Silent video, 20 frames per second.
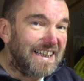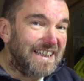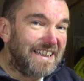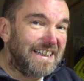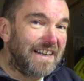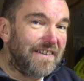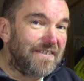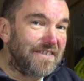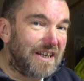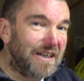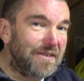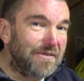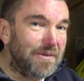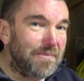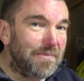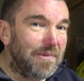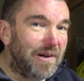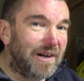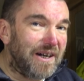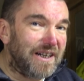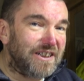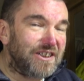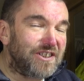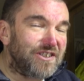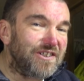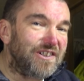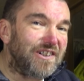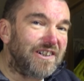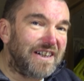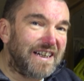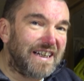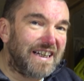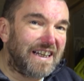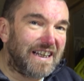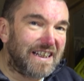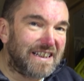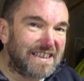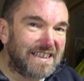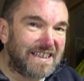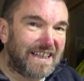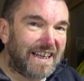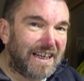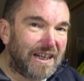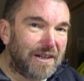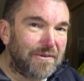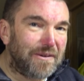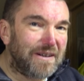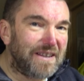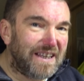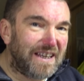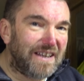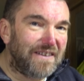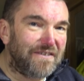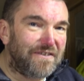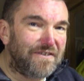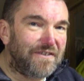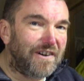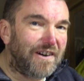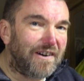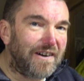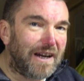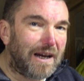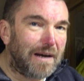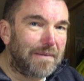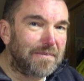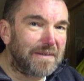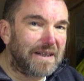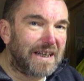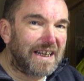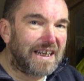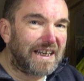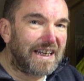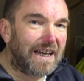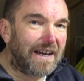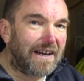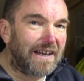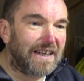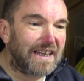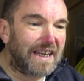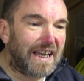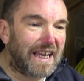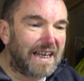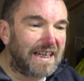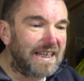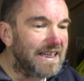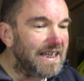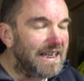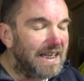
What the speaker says: You never know, we might try and tinker with it and fire it up and get it going again.